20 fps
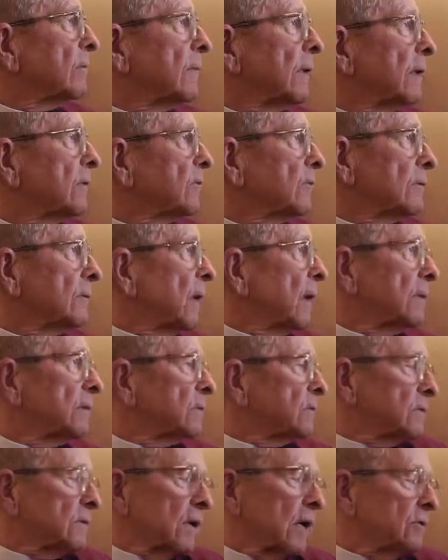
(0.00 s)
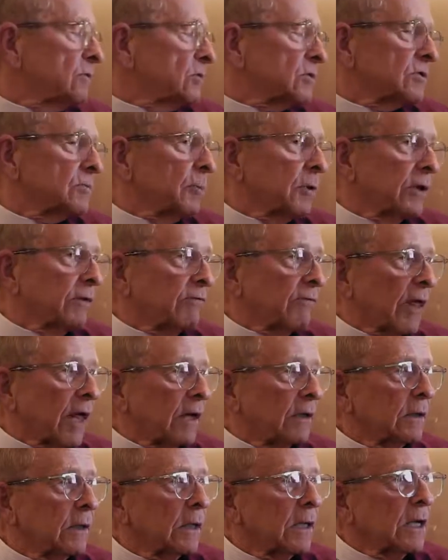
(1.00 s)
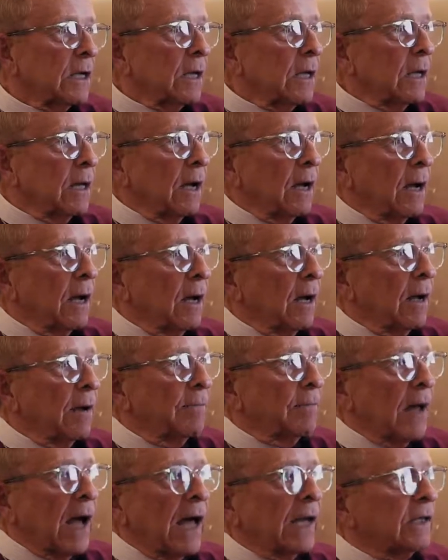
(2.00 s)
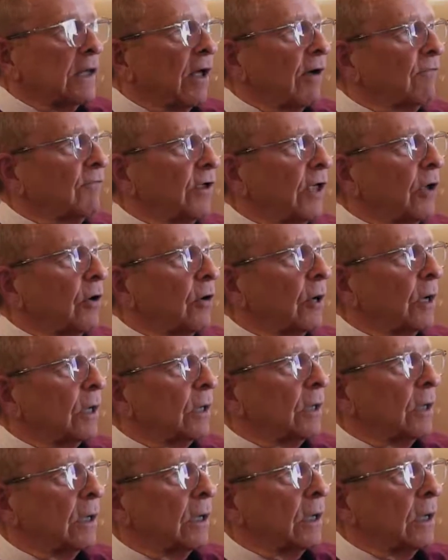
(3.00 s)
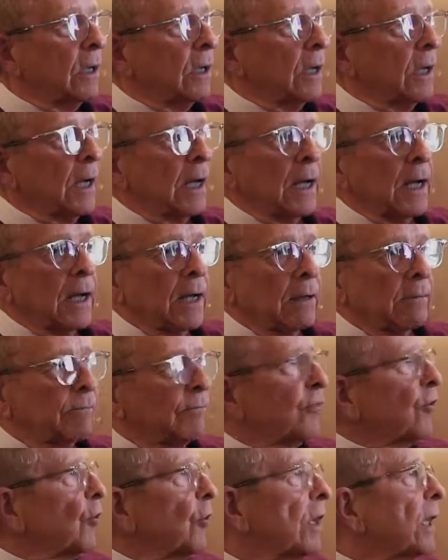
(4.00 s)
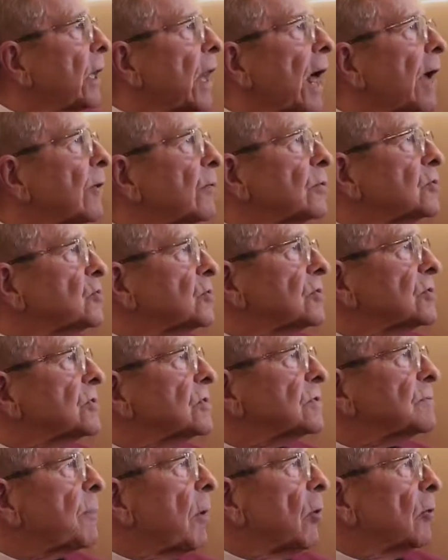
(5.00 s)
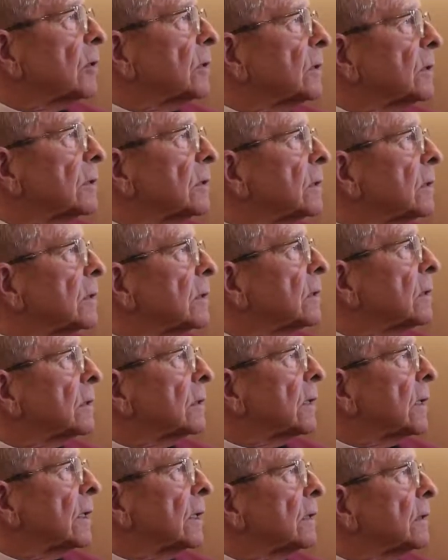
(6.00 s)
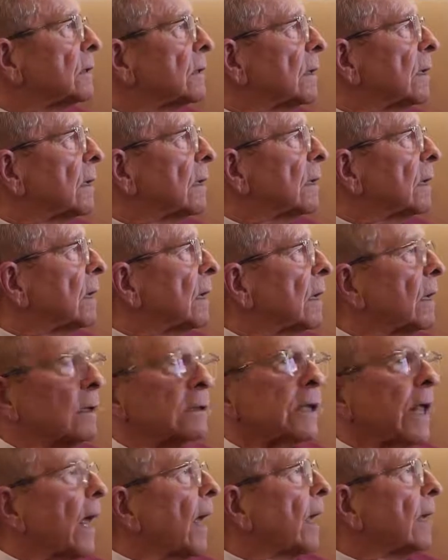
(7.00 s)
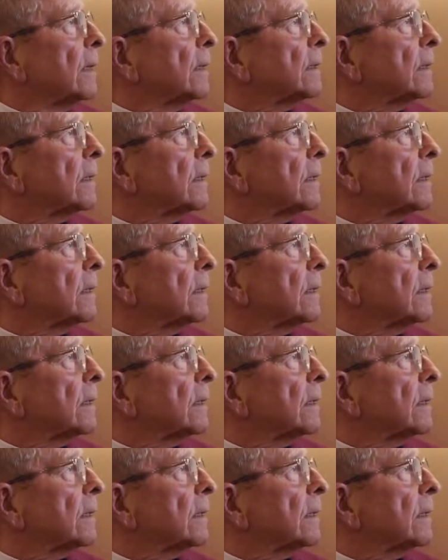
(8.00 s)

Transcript: That's, I, I just believe that. Um, I love hearing uh, 30 languages spoken in, in a day.